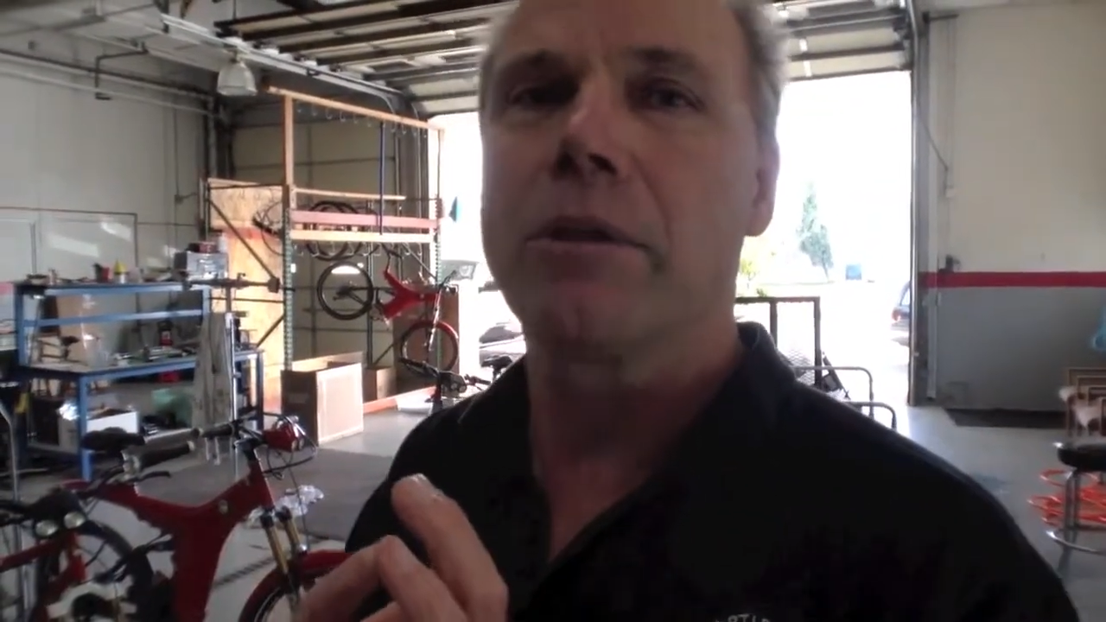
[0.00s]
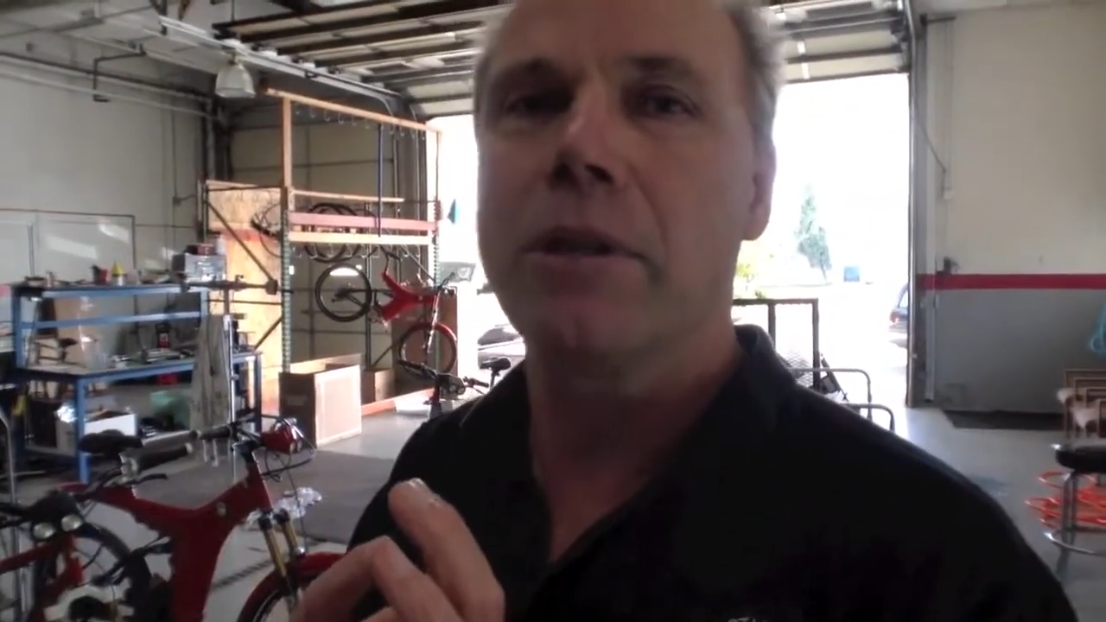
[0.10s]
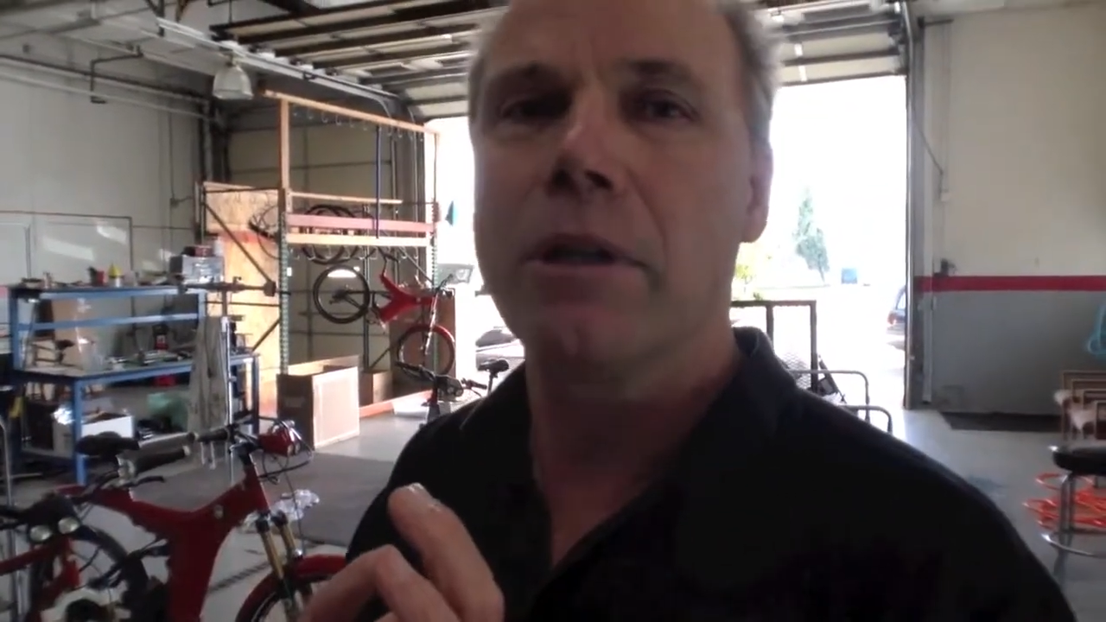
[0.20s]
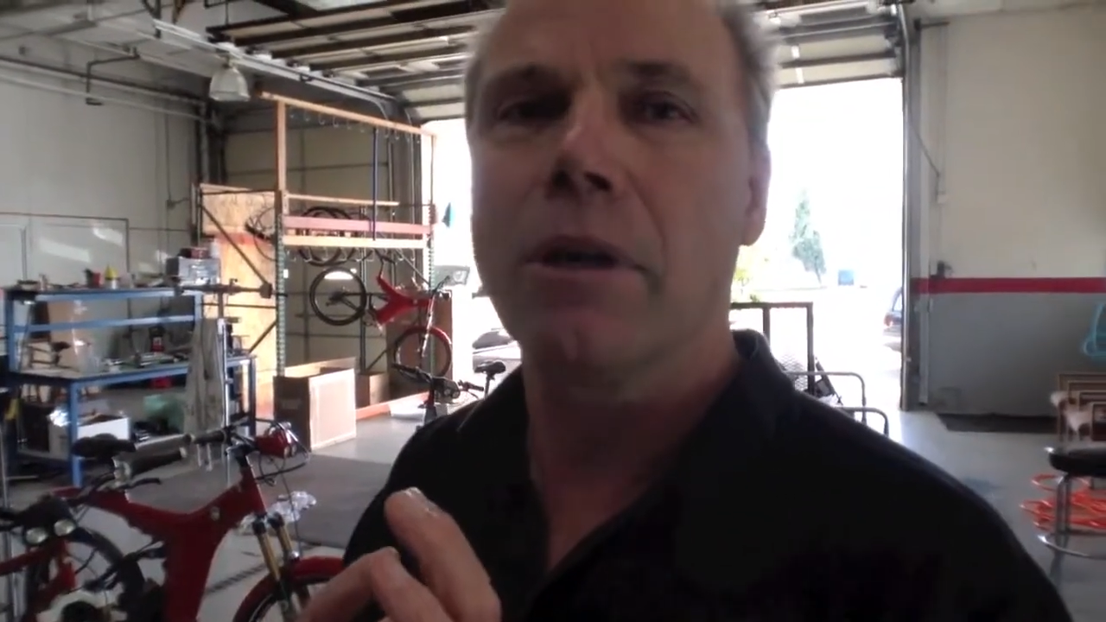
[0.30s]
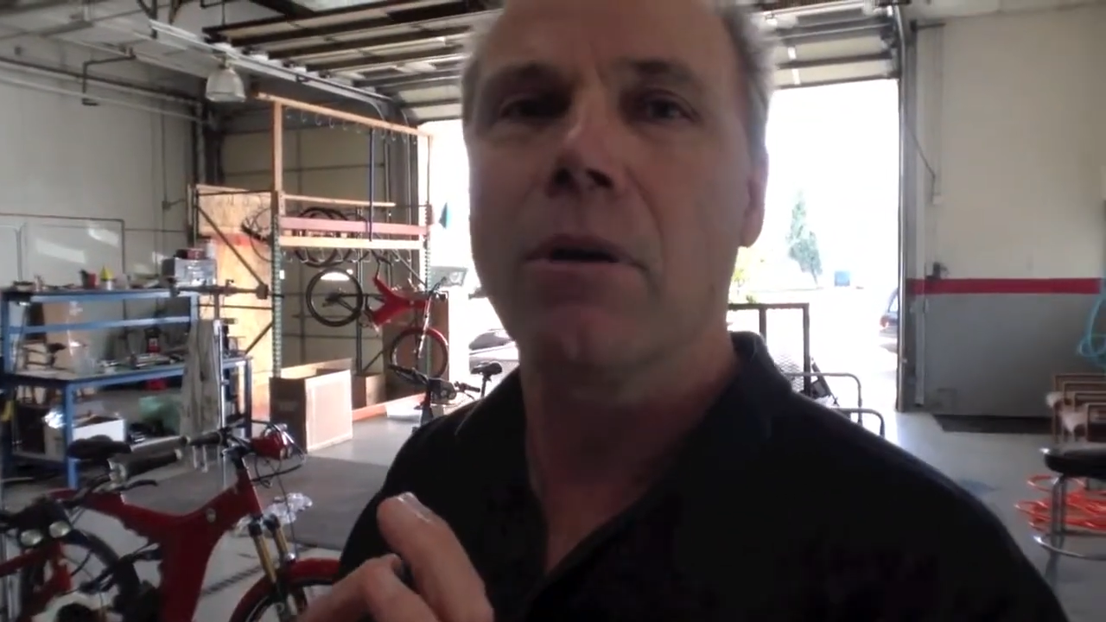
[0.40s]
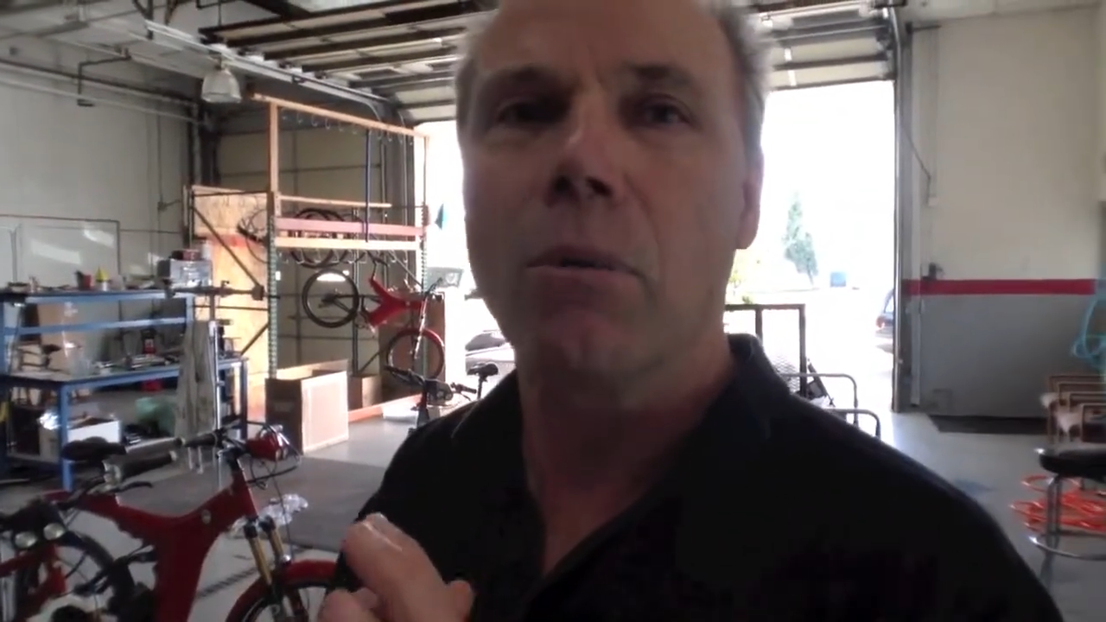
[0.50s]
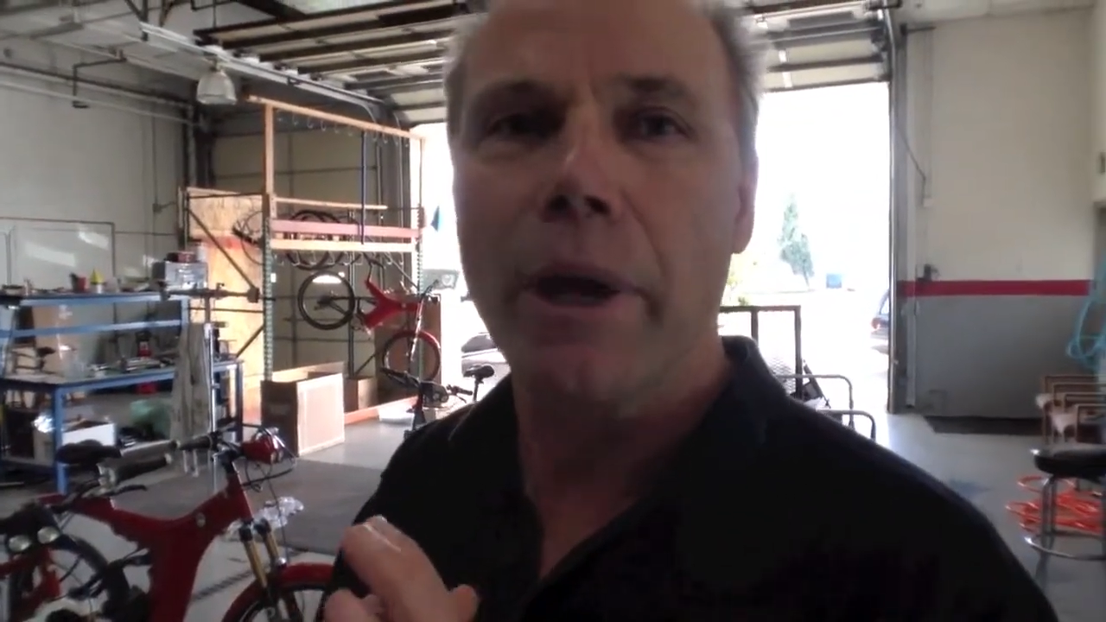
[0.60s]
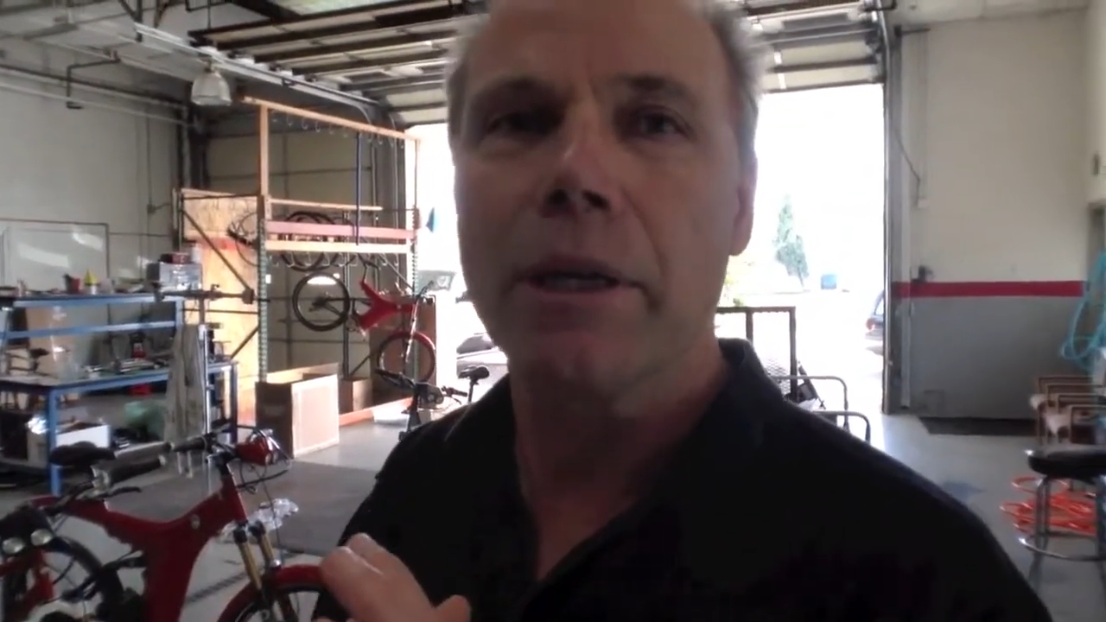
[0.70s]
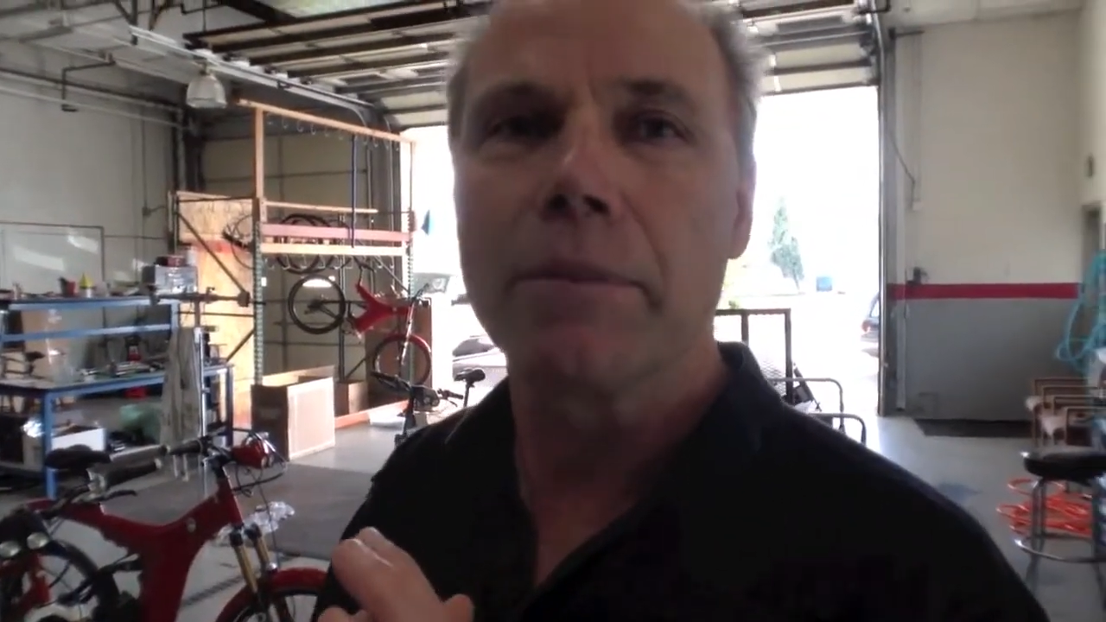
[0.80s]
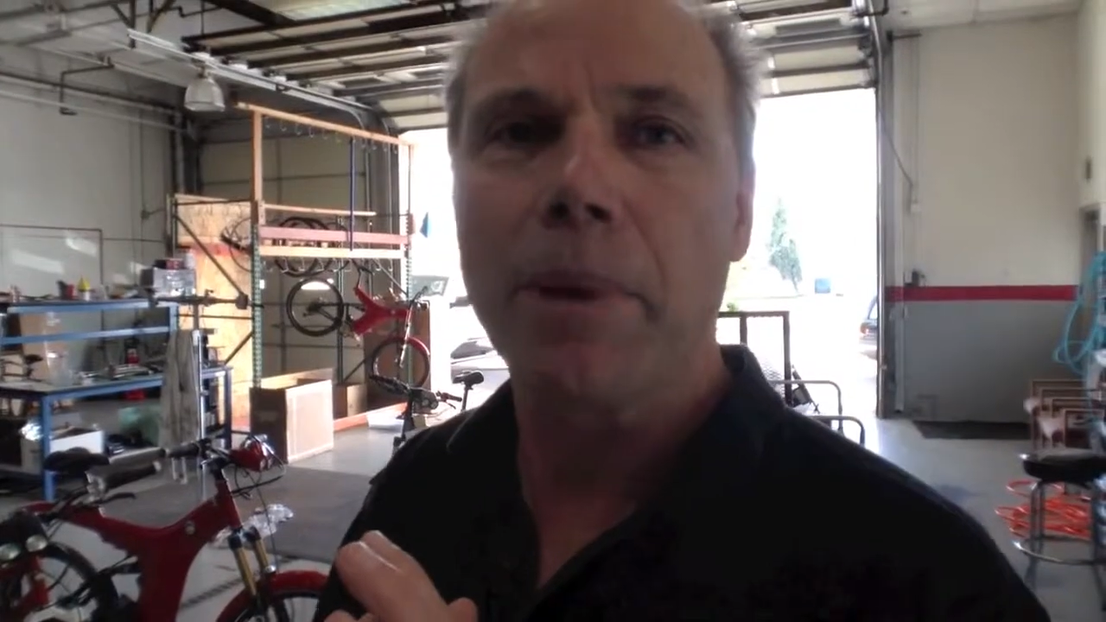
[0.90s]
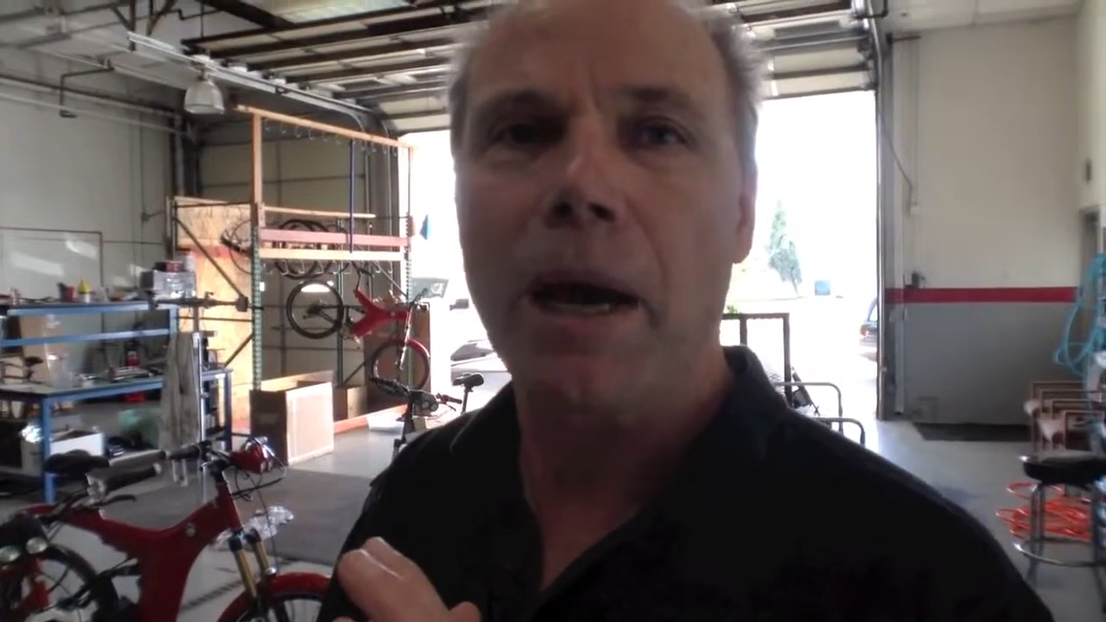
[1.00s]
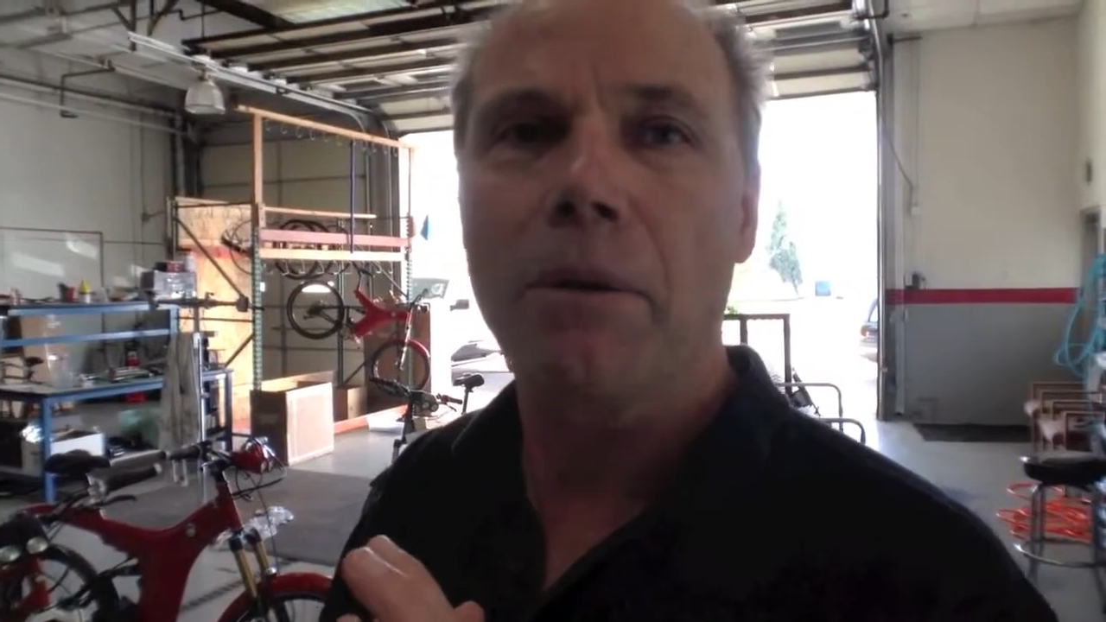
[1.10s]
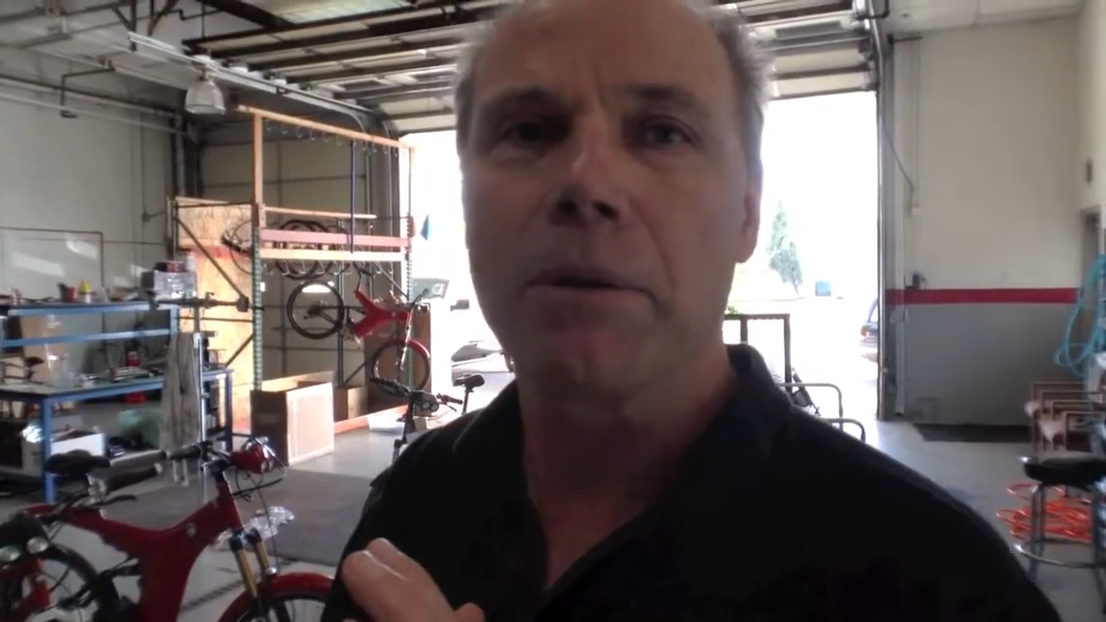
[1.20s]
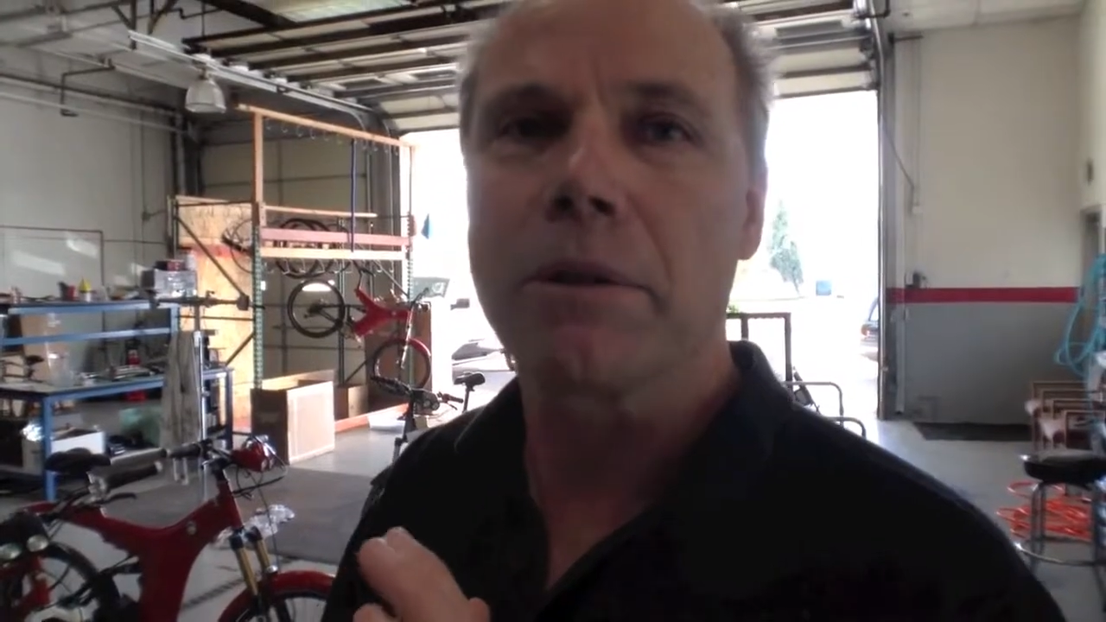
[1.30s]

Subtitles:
so you don't waste power,